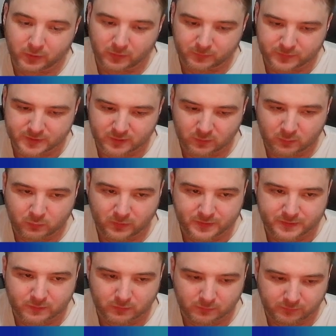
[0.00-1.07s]
of
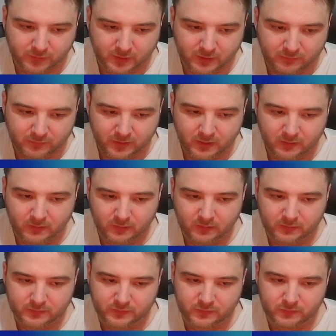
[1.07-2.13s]
0.05
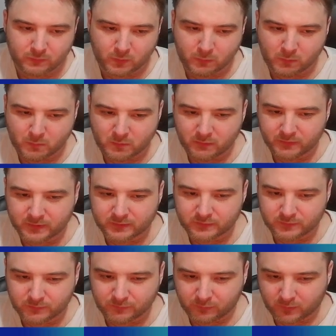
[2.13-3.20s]
and we remove
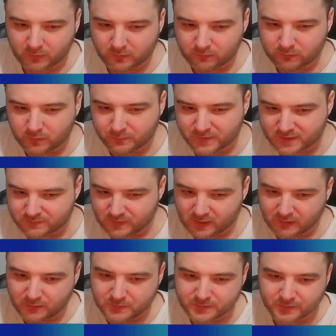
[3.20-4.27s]
it from this
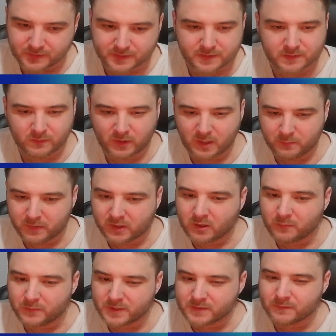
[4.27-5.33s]
value. So this is why it
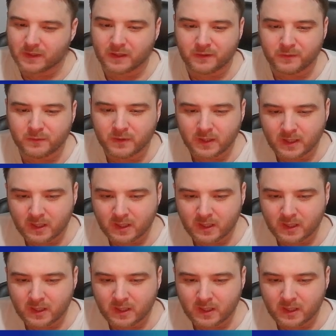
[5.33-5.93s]
becomes this value.